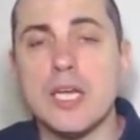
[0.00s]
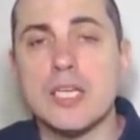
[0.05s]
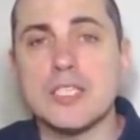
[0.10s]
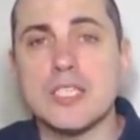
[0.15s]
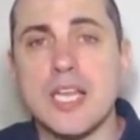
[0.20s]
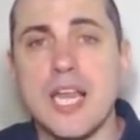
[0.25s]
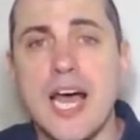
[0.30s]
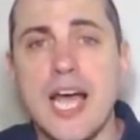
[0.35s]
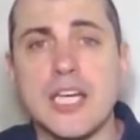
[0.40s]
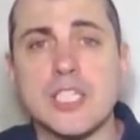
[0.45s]

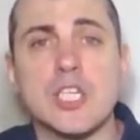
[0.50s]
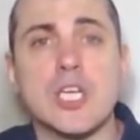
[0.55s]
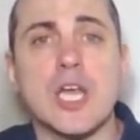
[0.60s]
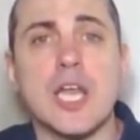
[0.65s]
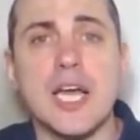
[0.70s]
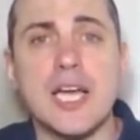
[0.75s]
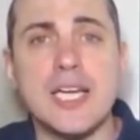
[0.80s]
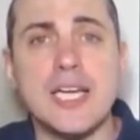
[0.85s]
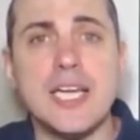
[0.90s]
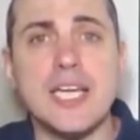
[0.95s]
slash
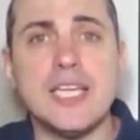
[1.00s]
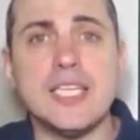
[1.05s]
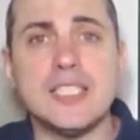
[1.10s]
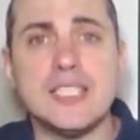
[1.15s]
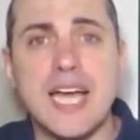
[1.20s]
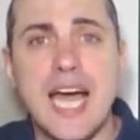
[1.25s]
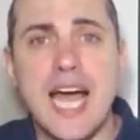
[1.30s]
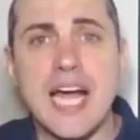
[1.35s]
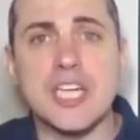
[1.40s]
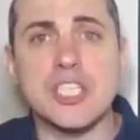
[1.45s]
lightning
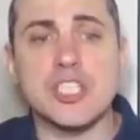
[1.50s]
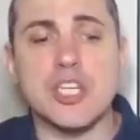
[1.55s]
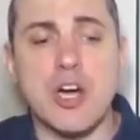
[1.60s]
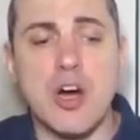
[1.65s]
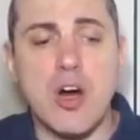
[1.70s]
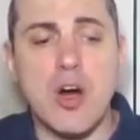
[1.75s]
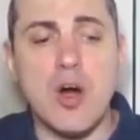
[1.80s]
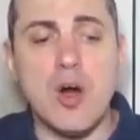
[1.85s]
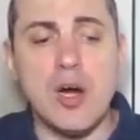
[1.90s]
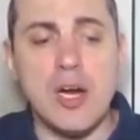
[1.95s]
dash
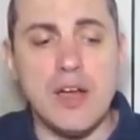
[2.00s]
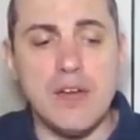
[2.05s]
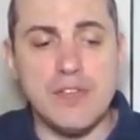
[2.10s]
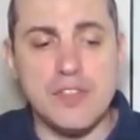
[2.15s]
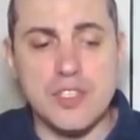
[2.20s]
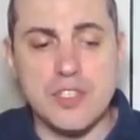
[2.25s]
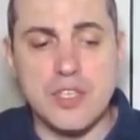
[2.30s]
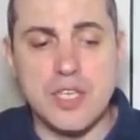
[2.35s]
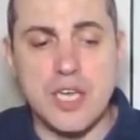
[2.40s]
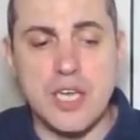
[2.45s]

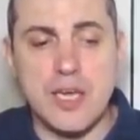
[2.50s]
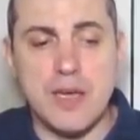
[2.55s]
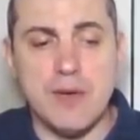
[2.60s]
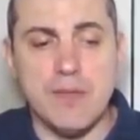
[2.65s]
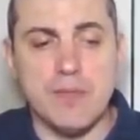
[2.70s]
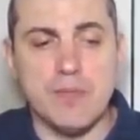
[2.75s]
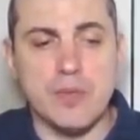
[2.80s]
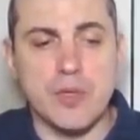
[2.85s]
RFC